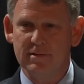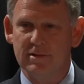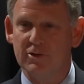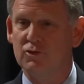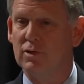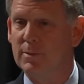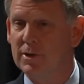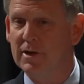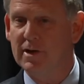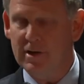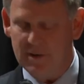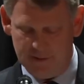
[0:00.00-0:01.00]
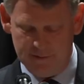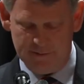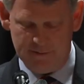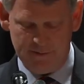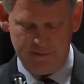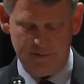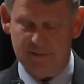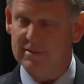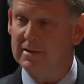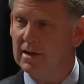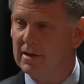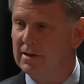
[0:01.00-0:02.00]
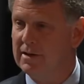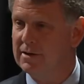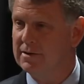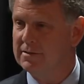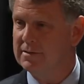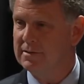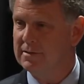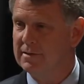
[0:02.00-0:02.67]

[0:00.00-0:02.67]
distribute it here, sell it here,